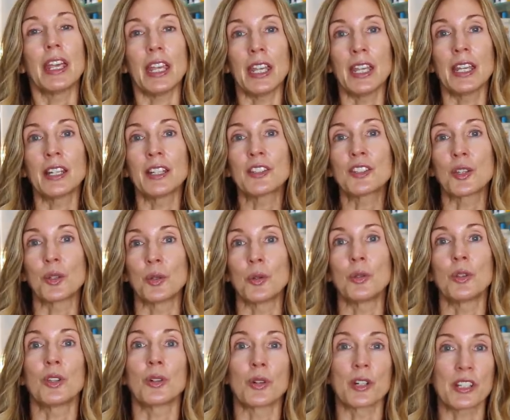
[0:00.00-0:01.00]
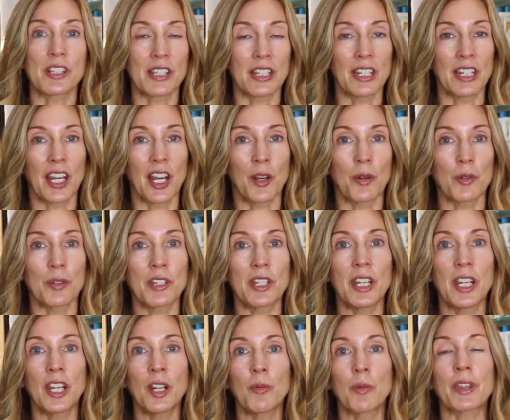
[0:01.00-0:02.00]
into your skincare
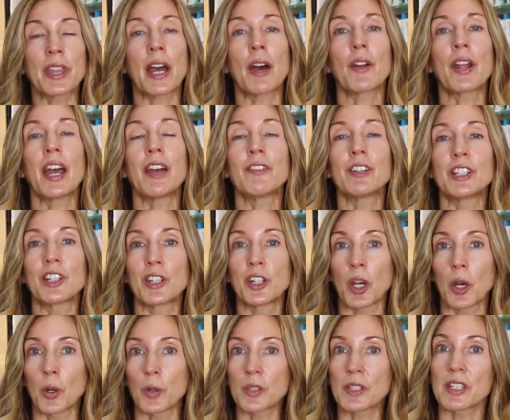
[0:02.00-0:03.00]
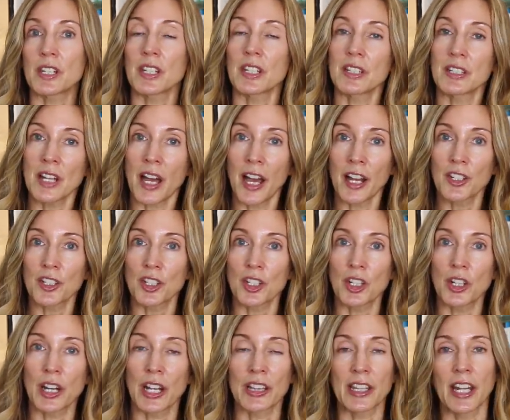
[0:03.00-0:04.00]
routine without having to go see a
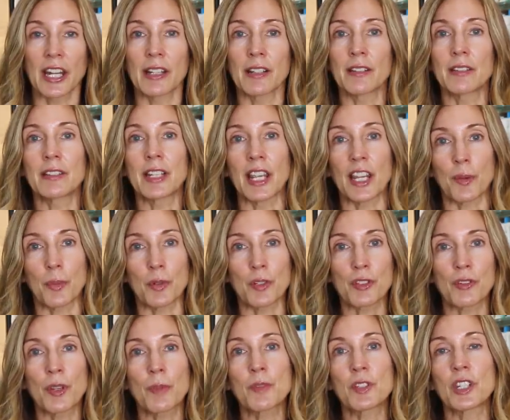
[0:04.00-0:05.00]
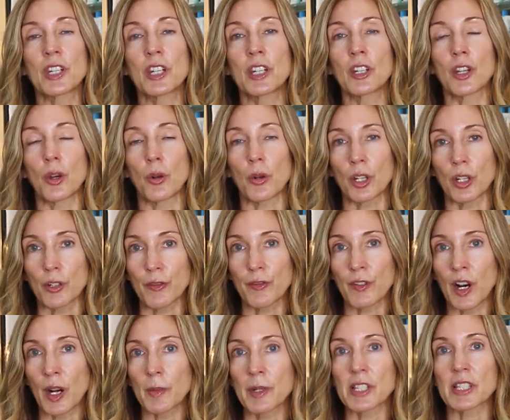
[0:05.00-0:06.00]
doctor and then take a prescription, go to your
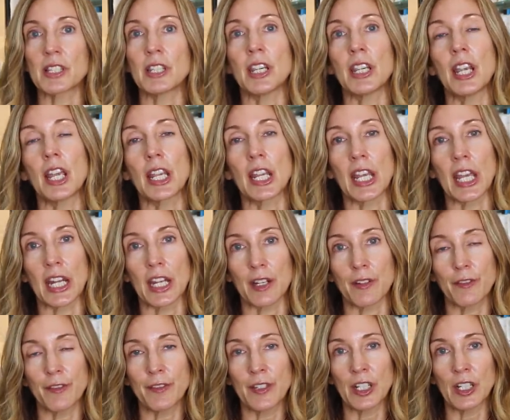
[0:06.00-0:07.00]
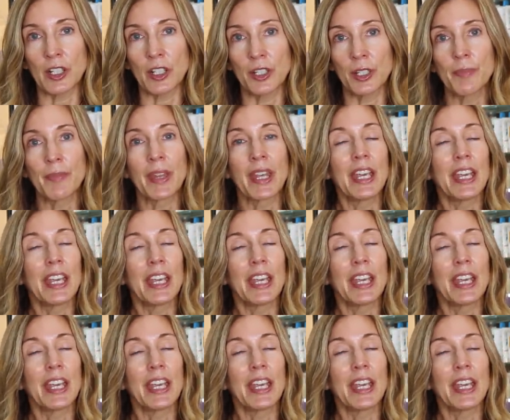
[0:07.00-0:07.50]
pharmacy, get it filled.